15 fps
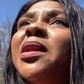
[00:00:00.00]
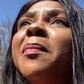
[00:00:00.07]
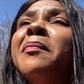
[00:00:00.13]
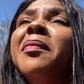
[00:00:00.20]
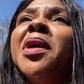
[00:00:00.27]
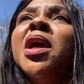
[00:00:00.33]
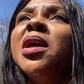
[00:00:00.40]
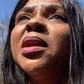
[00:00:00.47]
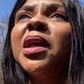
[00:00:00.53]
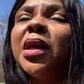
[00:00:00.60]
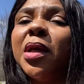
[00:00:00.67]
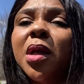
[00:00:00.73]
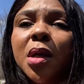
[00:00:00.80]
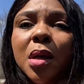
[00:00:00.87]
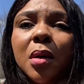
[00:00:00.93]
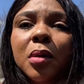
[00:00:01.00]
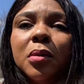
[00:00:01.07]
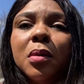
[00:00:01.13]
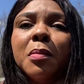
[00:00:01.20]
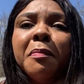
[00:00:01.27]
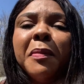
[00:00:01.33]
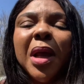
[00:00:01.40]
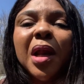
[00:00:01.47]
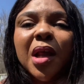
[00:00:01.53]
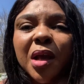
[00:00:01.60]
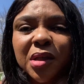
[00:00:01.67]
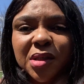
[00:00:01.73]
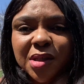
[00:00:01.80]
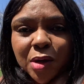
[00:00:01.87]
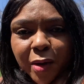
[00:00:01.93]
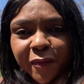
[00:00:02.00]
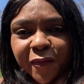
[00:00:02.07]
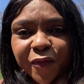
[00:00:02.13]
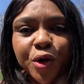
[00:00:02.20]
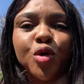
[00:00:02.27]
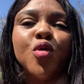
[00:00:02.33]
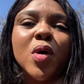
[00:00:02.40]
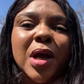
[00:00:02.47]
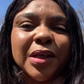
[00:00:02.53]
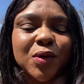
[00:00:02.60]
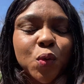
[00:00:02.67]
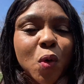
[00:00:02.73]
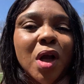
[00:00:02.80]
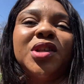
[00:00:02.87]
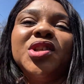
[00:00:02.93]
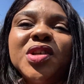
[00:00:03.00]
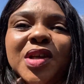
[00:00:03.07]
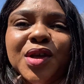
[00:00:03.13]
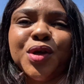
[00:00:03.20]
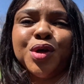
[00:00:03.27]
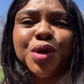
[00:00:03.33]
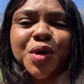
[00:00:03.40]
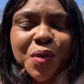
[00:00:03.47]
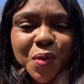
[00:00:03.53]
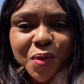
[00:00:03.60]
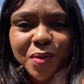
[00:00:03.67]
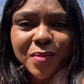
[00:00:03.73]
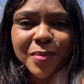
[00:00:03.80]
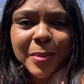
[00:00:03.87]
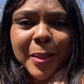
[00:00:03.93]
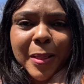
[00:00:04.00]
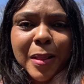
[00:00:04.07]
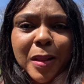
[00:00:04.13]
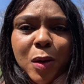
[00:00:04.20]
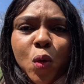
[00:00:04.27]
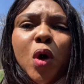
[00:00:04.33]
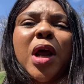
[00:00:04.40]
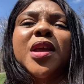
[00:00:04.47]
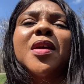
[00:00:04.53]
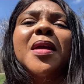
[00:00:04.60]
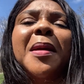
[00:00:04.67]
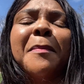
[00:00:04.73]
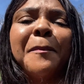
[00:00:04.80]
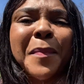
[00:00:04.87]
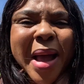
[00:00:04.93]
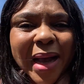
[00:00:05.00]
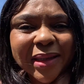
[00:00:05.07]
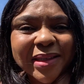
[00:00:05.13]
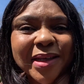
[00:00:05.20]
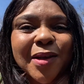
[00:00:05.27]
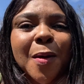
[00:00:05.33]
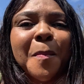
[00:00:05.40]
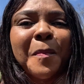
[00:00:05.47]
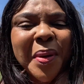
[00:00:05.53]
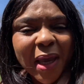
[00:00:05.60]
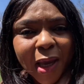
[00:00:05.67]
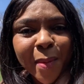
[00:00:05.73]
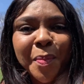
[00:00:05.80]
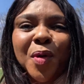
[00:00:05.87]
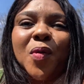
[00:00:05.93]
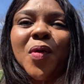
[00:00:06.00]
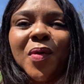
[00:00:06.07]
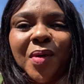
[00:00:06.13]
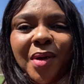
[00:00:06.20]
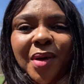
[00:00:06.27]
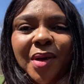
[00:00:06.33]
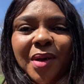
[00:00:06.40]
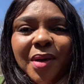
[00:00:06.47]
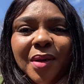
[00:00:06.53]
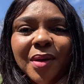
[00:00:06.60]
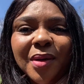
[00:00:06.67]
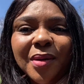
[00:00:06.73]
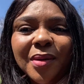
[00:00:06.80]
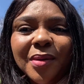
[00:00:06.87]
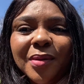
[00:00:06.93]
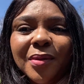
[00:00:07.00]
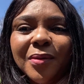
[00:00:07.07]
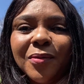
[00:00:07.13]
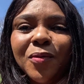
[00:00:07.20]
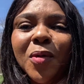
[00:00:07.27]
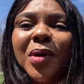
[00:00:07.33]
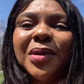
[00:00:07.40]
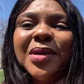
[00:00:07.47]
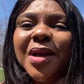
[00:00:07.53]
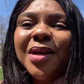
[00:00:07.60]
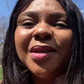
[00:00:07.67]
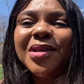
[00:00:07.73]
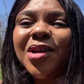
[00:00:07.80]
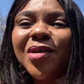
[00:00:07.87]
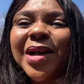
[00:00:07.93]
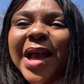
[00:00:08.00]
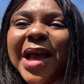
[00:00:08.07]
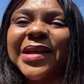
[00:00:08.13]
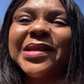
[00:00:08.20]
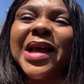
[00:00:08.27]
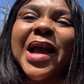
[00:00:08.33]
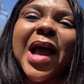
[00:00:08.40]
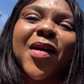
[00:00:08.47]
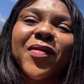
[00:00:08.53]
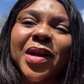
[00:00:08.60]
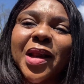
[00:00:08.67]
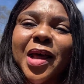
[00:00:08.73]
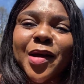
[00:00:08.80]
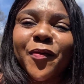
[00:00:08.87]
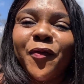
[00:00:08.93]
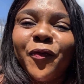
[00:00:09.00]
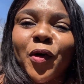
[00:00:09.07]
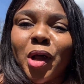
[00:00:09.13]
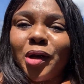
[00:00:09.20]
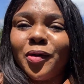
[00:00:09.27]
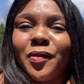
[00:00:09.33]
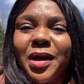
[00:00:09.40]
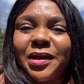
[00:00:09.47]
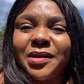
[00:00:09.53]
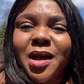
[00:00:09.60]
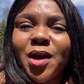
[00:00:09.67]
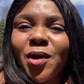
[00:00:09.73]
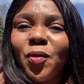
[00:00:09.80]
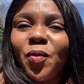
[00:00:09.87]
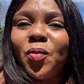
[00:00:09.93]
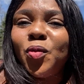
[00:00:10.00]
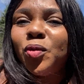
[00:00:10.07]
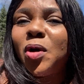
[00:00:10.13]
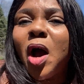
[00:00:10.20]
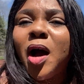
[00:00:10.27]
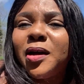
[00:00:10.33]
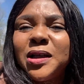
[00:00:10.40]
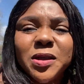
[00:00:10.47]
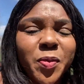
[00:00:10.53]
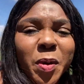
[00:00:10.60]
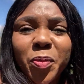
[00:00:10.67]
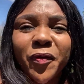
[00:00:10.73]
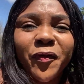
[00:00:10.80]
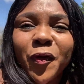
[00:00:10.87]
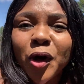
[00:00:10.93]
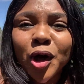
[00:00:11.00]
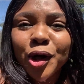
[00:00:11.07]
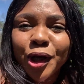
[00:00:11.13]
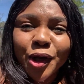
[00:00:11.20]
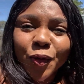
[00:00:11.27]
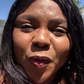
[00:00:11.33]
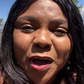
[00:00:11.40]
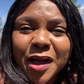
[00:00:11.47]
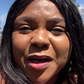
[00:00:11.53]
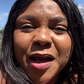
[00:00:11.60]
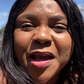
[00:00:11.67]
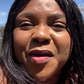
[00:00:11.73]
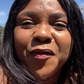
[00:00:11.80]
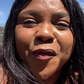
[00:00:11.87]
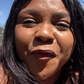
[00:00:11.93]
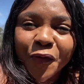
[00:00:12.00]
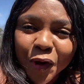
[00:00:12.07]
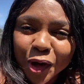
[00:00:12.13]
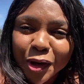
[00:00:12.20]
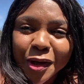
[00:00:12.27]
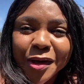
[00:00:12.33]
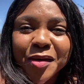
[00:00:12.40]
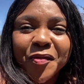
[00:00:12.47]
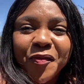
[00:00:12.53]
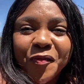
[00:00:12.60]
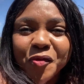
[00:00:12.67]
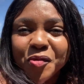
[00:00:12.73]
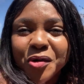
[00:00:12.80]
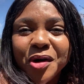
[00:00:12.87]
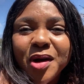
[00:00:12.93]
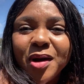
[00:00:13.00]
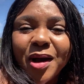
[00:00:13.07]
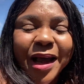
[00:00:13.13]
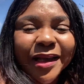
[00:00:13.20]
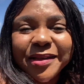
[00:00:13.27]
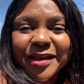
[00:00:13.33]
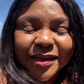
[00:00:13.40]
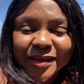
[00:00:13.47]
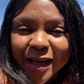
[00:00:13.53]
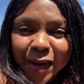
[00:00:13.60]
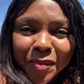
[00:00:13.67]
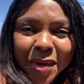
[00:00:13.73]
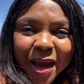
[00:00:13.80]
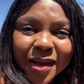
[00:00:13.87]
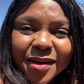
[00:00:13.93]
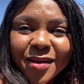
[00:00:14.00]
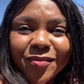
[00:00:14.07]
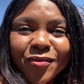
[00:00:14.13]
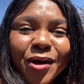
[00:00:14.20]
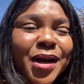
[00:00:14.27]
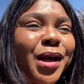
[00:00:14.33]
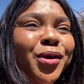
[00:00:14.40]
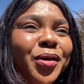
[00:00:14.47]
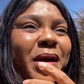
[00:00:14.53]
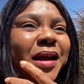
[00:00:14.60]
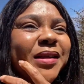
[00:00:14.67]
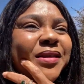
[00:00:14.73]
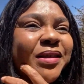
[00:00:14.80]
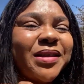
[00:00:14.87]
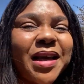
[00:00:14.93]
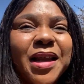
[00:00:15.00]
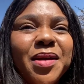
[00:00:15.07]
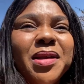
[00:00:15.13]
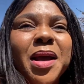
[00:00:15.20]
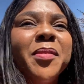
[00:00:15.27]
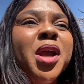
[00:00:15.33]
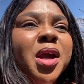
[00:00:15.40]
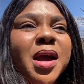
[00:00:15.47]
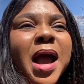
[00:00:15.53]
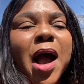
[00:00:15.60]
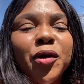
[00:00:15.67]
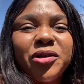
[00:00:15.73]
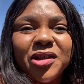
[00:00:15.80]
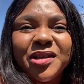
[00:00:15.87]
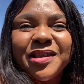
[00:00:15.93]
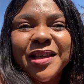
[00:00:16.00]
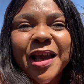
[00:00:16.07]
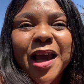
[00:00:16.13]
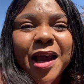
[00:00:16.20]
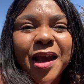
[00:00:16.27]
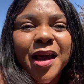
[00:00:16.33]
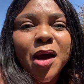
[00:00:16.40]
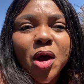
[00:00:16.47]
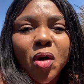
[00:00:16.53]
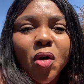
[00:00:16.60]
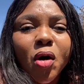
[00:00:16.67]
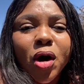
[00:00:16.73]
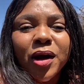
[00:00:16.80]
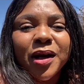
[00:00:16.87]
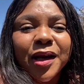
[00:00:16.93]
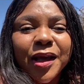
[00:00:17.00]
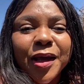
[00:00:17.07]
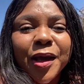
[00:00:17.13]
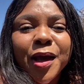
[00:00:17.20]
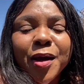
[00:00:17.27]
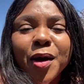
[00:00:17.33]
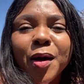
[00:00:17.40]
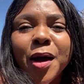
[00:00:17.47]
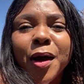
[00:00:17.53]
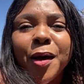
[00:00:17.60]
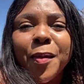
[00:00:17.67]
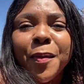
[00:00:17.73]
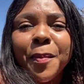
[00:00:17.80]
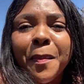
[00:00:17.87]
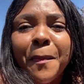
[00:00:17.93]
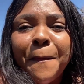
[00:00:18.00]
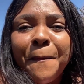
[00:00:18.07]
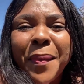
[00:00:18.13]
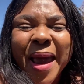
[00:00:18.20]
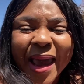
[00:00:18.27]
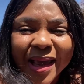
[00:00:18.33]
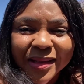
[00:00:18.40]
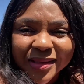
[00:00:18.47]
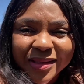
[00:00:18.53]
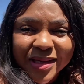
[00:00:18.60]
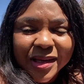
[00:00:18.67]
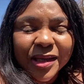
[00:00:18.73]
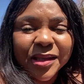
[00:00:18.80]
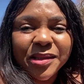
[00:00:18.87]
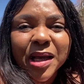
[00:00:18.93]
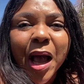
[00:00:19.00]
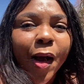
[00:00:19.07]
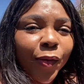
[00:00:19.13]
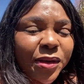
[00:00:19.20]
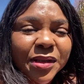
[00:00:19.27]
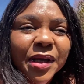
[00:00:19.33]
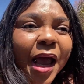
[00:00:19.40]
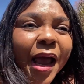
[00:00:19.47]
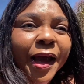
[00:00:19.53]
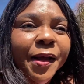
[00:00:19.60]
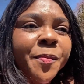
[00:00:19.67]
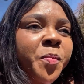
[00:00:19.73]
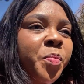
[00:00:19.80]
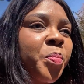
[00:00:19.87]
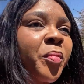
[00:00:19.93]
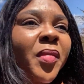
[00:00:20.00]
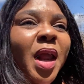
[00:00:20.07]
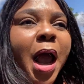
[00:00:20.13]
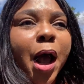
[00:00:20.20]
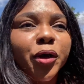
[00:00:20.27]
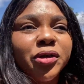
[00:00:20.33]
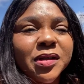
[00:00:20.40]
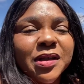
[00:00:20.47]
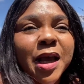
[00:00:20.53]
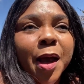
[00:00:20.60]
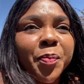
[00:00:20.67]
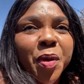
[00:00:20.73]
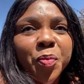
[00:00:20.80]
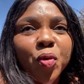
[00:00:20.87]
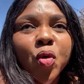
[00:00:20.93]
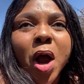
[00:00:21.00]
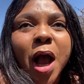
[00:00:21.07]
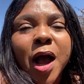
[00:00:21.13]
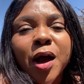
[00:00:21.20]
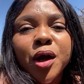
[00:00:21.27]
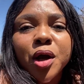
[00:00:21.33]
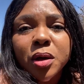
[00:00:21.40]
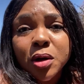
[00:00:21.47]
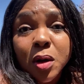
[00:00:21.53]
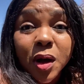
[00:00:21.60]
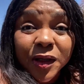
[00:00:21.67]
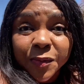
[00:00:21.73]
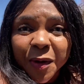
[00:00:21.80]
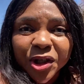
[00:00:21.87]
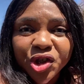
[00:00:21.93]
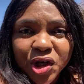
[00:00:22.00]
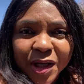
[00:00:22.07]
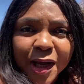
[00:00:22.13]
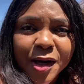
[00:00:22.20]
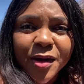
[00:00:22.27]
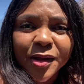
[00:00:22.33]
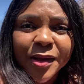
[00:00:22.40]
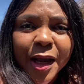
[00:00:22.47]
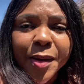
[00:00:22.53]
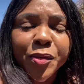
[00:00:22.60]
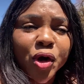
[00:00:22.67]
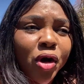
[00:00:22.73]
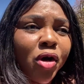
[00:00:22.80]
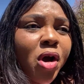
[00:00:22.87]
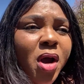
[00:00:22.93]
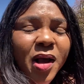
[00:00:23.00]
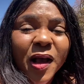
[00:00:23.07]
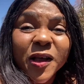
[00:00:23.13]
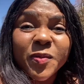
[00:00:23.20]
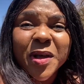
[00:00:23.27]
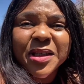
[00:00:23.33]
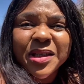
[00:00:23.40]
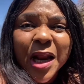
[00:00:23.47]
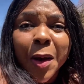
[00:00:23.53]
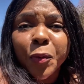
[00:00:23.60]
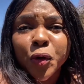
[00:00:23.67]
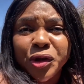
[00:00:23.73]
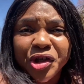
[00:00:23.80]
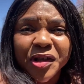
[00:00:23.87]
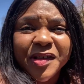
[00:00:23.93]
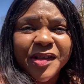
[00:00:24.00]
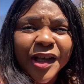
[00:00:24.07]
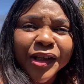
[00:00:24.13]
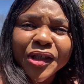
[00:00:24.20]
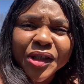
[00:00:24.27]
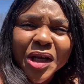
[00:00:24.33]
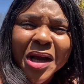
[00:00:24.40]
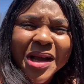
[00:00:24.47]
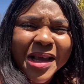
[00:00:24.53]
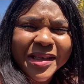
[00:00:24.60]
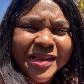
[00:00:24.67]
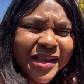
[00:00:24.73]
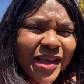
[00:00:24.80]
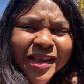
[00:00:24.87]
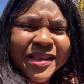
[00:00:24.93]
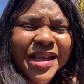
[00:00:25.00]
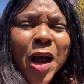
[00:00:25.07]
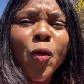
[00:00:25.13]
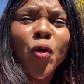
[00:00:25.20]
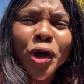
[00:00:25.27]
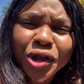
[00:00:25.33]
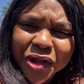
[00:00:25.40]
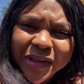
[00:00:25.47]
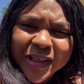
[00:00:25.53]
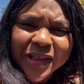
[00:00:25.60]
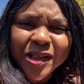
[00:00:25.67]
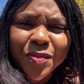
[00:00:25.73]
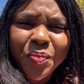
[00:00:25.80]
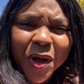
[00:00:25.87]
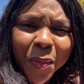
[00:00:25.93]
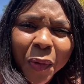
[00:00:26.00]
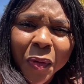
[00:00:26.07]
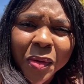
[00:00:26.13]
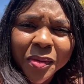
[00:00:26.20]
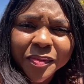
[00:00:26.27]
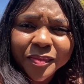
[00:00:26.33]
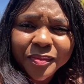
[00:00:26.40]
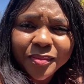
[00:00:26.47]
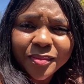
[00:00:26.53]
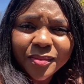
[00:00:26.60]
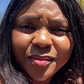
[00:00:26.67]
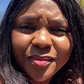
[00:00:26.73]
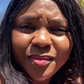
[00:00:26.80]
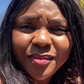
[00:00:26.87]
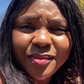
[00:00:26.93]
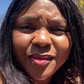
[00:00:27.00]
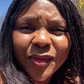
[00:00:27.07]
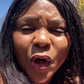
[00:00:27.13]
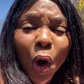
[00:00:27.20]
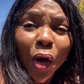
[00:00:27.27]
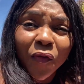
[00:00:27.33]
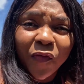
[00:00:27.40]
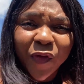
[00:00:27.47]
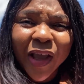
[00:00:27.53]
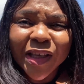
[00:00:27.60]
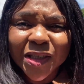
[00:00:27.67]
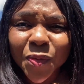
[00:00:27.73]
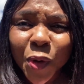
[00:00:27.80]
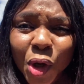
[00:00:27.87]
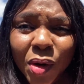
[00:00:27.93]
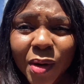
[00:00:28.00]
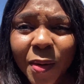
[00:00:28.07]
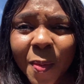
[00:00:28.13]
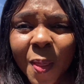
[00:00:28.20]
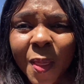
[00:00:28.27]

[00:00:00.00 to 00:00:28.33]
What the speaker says: the millions of viewers watching you? What are you impacting on people? What? You guys that have a lot of followers, all these people following you, what are they even following you for? Entertainment? What are you entertaining them? How to tear ugly panties outside? How to tell people how your husband cheated on them, your husband slept with your sister? Is that what you're teaching people on Facebook?